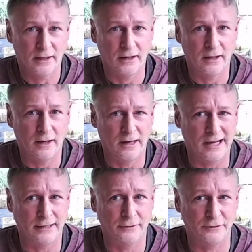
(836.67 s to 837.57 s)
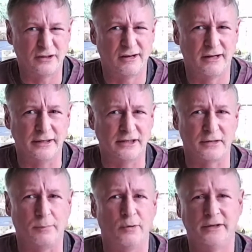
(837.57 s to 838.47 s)
and slightly
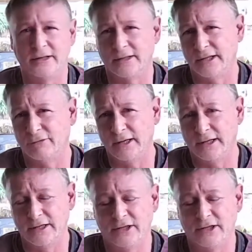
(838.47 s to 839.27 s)
disappointingly, really.